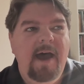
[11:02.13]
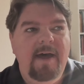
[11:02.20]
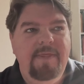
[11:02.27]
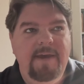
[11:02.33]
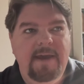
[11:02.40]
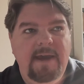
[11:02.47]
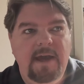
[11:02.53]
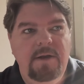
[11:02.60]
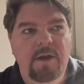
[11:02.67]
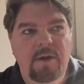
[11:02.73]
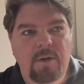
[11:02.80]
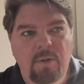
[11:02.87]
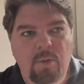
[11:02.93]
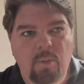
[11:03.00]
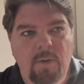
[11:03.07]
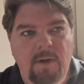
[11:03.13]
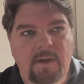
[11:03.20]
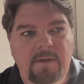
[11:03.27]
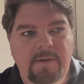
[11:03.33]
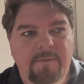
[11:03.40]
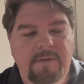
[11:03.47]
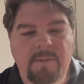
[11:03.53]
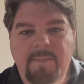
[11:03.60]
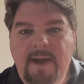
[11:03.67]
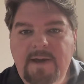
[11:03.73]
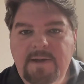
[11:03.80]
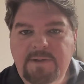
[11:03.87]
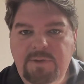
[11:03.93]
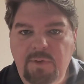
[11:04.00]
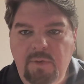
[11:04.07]
think I know well enough the
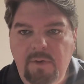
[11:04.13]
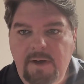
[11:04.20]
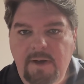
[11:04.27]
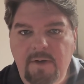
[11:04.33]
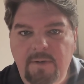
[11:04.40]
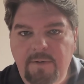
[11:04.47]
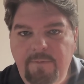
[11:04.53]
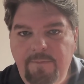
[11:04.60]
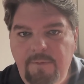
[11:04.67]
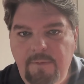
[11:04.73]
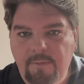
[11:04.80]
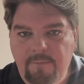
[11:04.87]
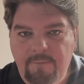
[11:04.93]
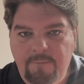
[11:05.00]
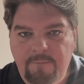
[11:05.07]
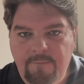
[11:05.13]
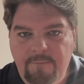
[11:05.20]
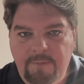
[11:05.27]
backstory on a few of